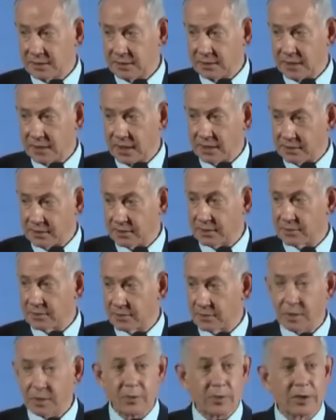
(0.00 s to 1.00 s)
under
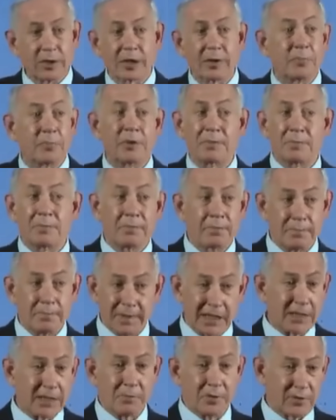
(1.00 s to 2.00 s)
control. We're going to put
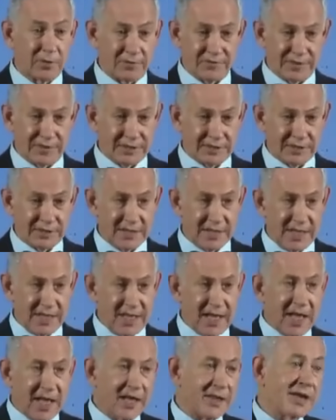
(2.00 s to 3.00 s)
many more of these.
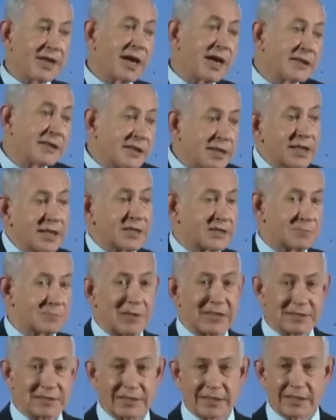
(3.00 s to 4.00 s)
And the idea is
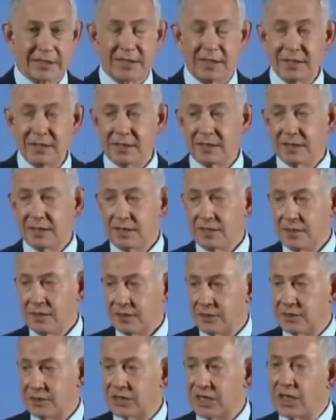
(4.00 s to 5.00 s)
basically
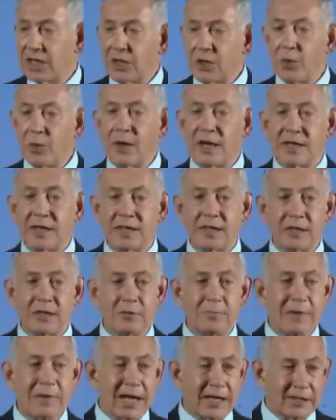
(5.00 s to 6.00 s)
to take away the
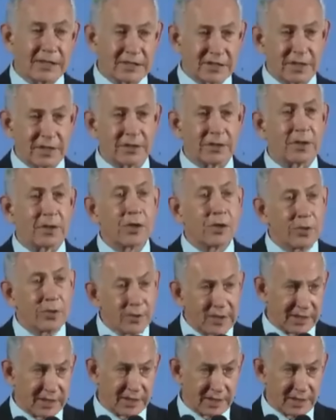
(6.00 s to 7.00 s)
humanitarian
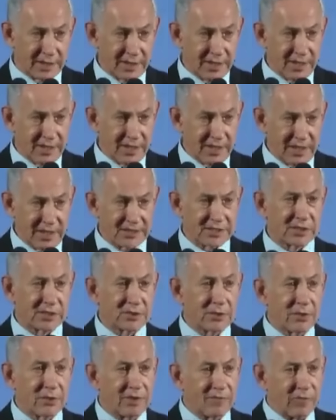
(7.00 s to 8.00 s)
looting as a
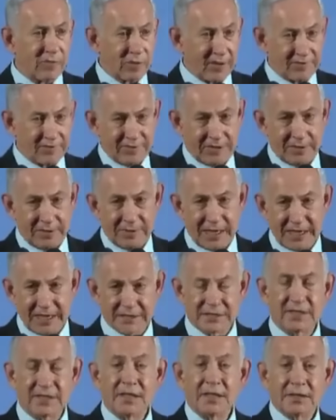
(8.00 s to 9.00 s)
tool of war of
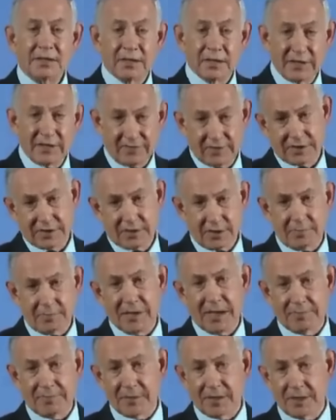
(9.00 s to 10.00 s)
Hamas, to give it to the
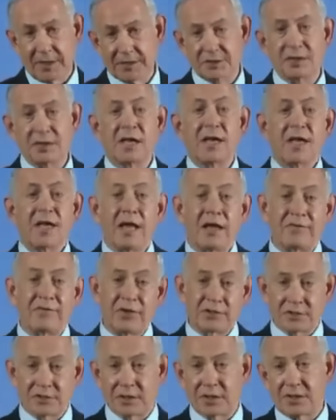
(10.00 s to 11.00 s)
population,
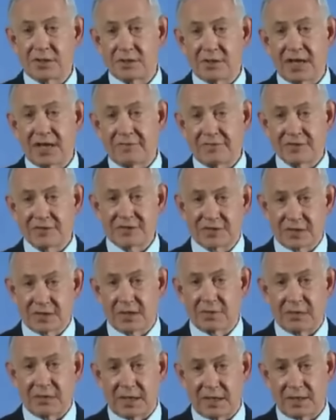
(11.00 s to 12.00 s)
eventually to have a
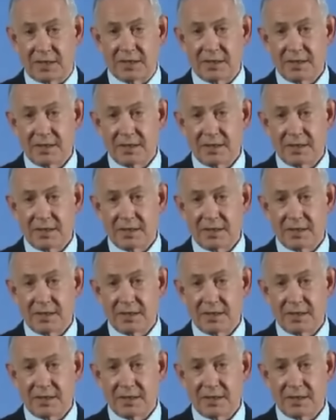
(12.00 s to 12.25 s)
sterile